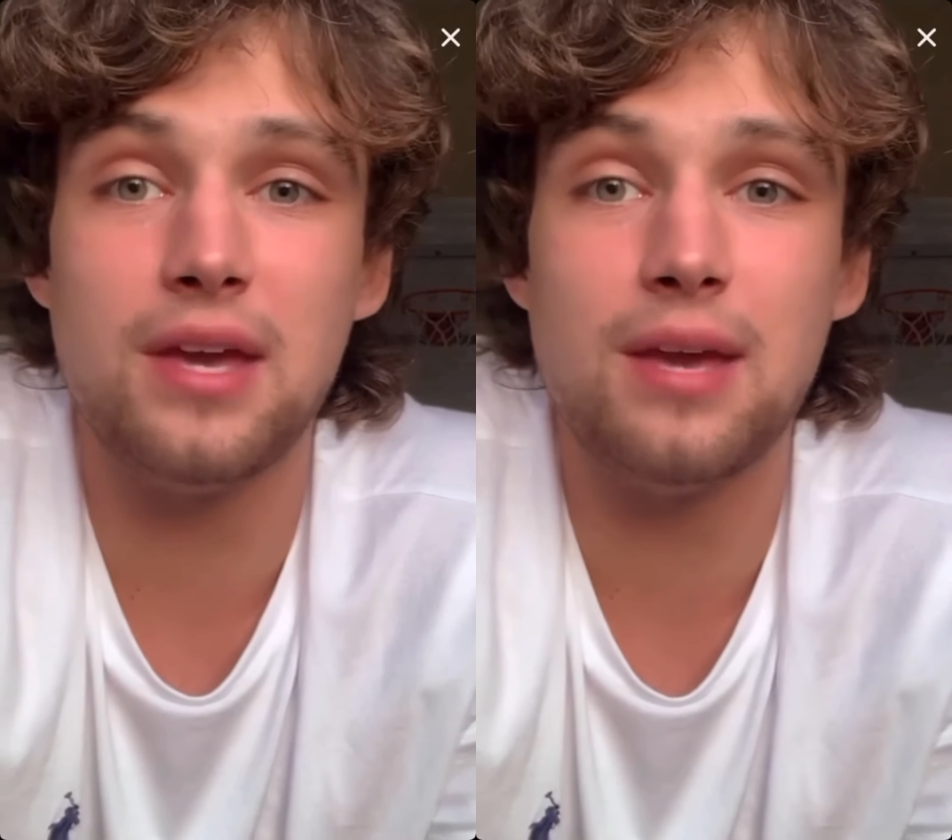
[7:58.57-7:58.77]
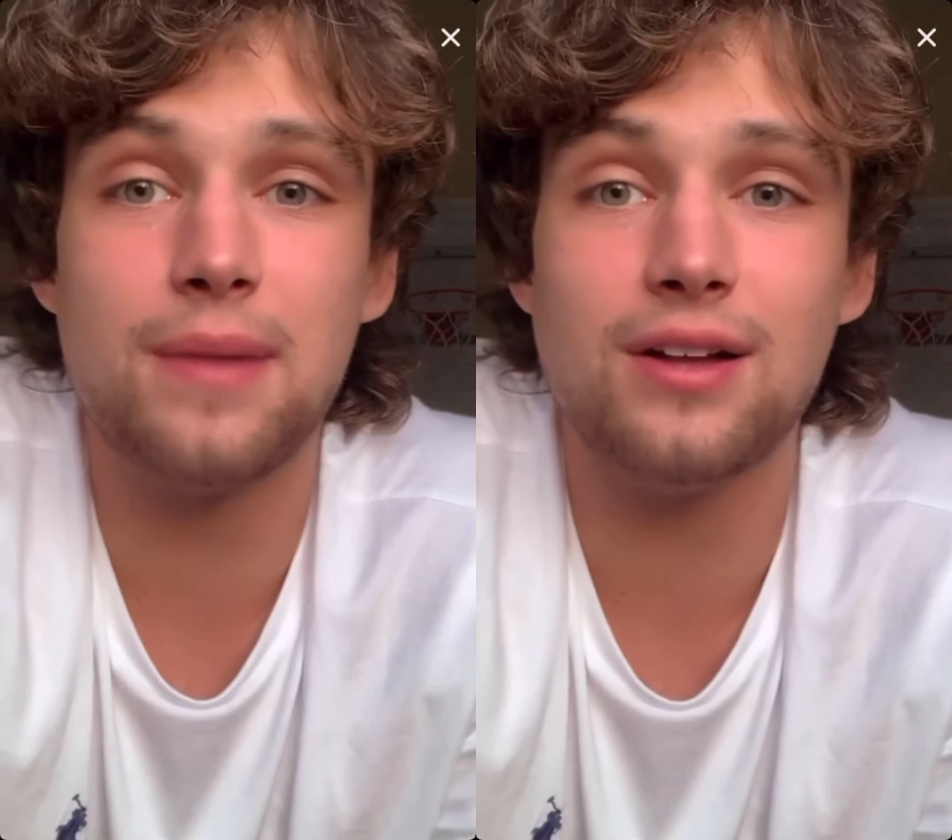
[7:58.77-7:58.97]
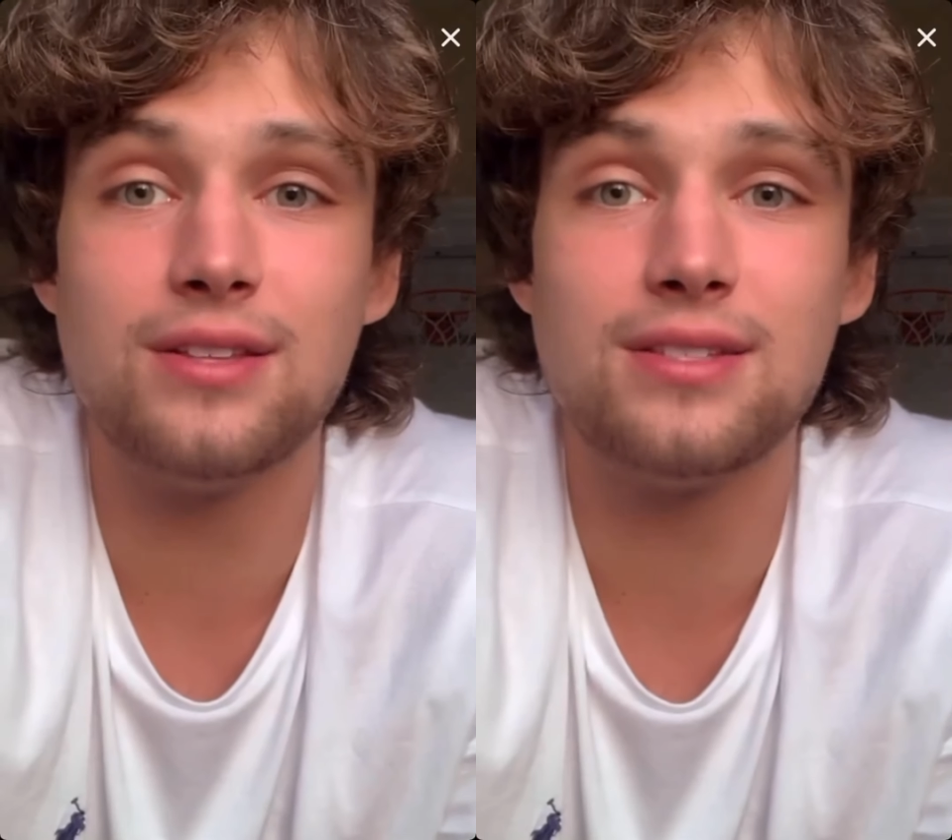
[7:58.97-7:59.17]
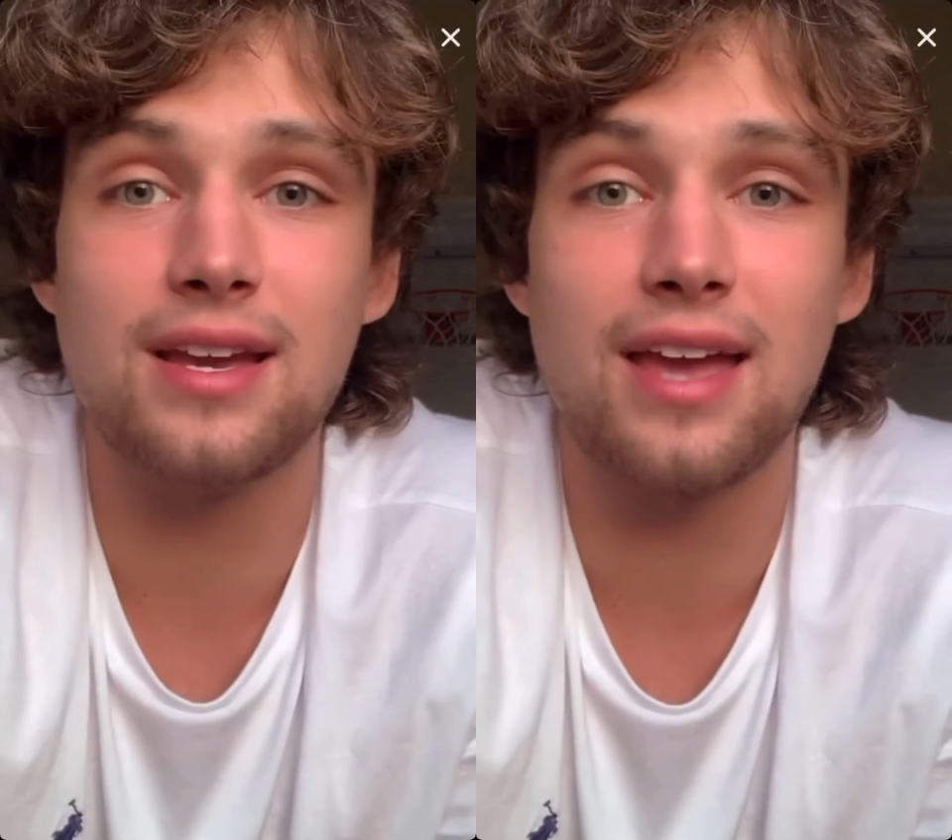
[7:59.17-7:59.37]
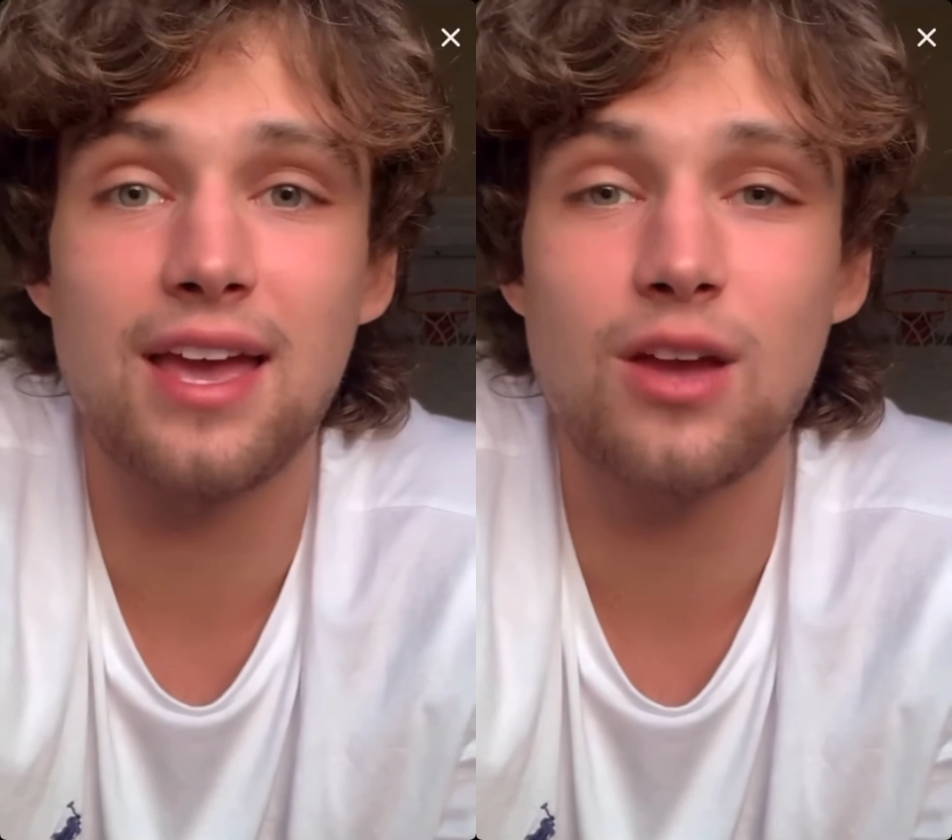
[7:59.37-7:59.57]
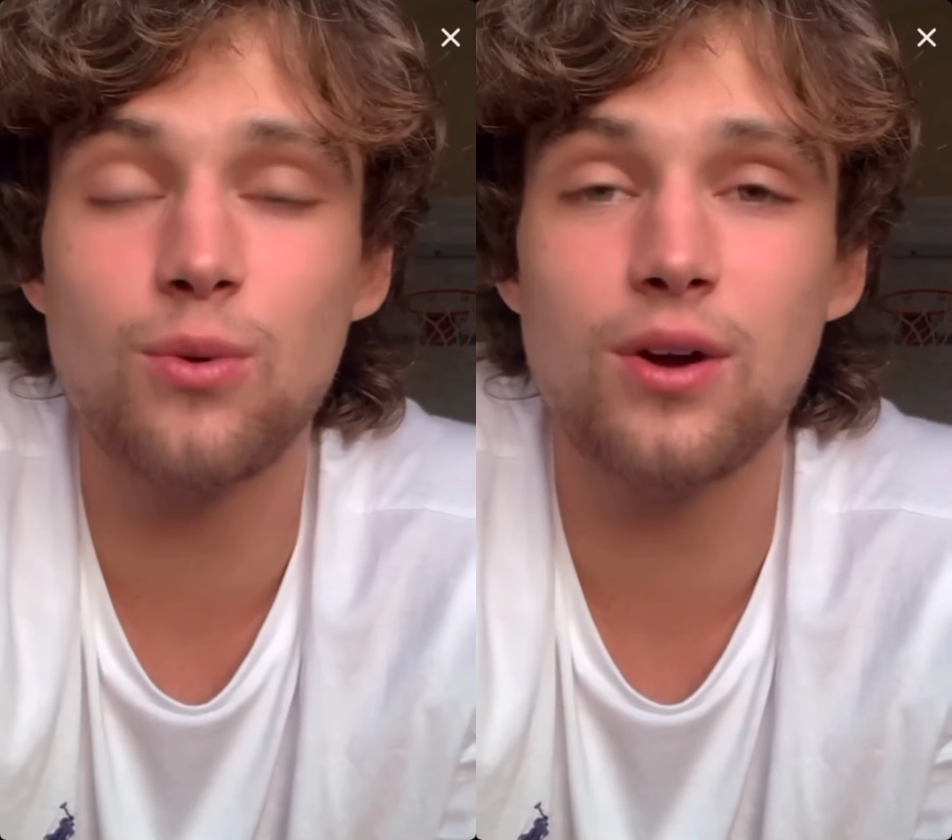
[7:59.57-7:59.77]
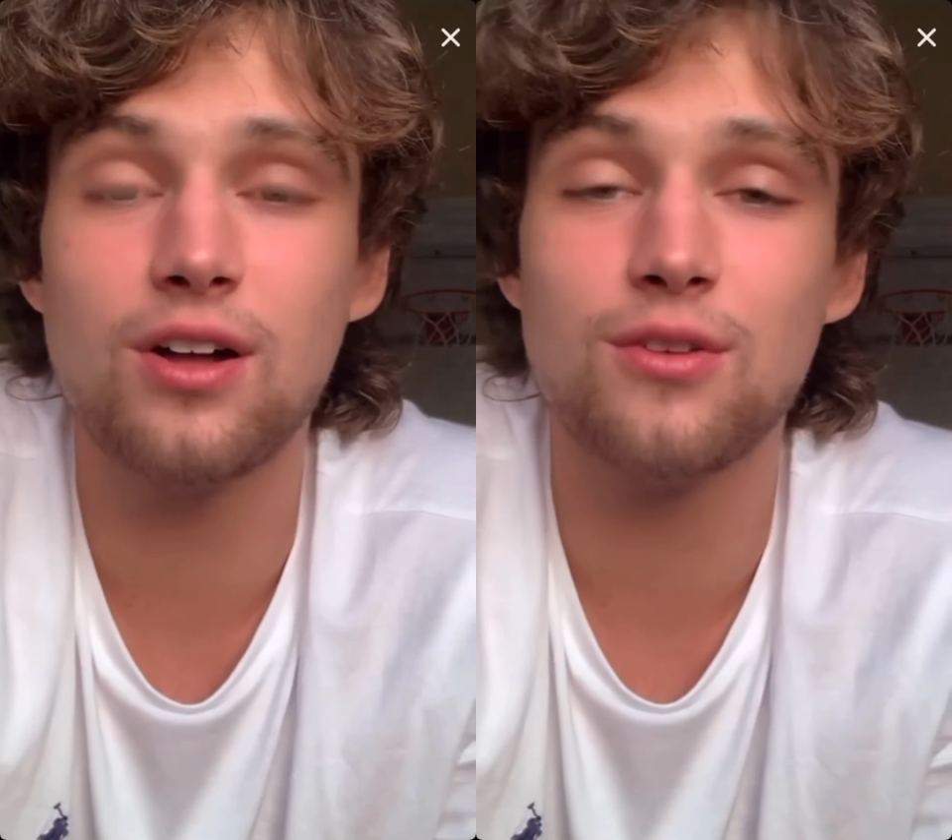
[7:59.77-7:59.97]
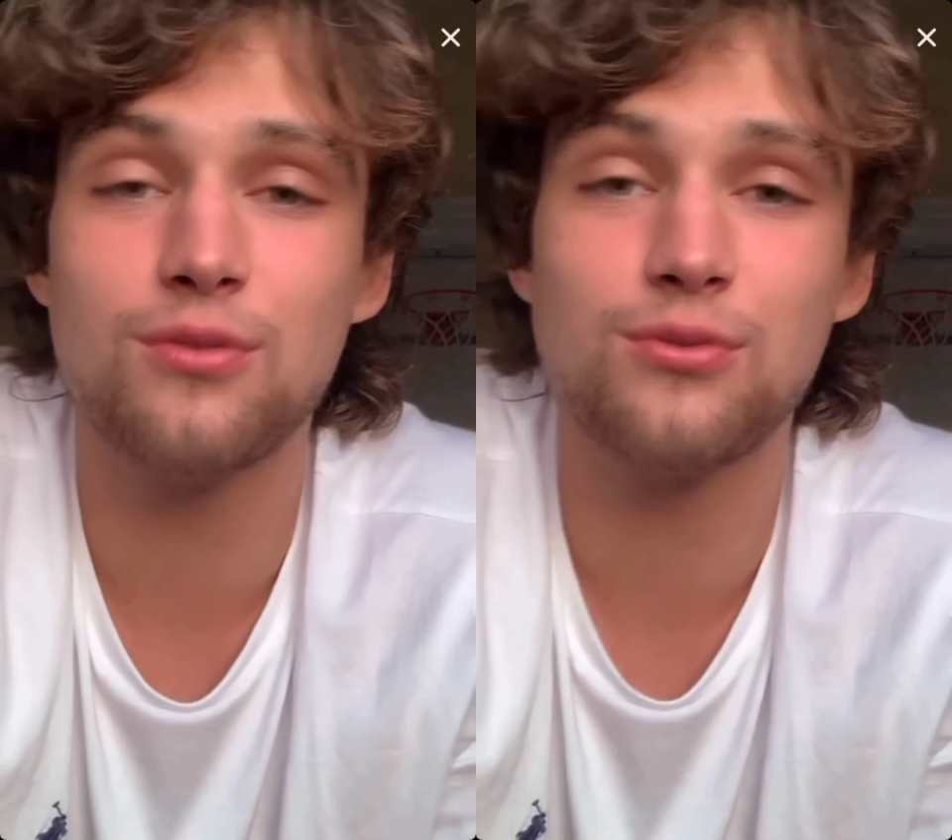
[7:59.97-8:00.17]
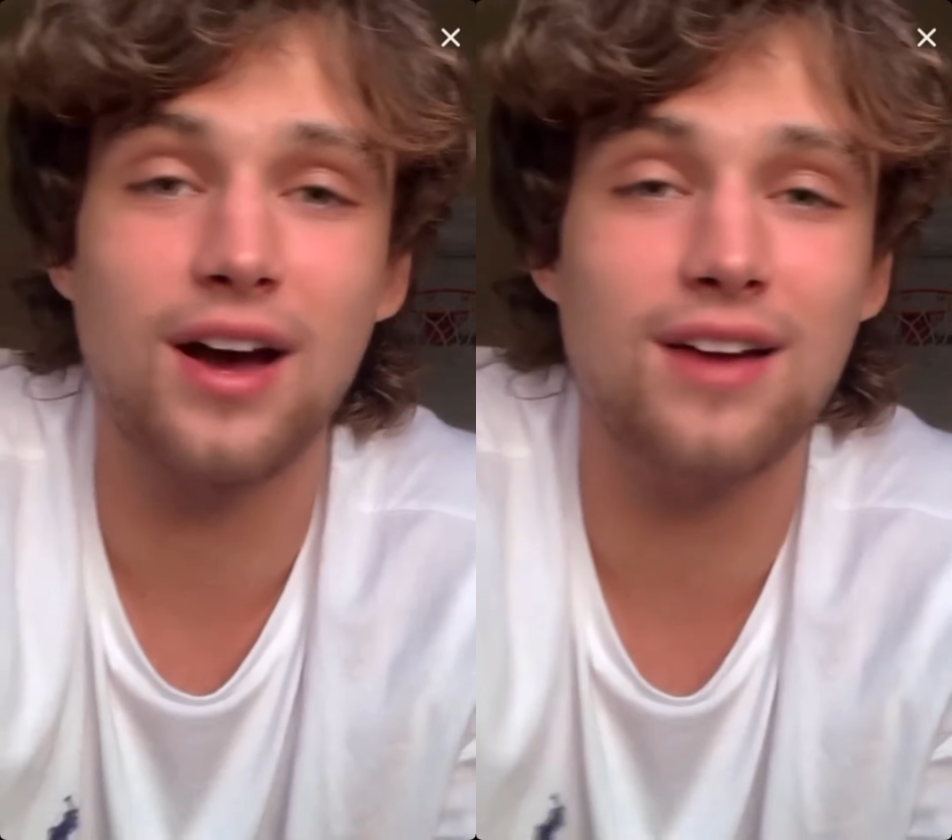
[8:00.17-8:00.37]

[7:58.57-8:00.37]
PayPal and saying, hey, Will,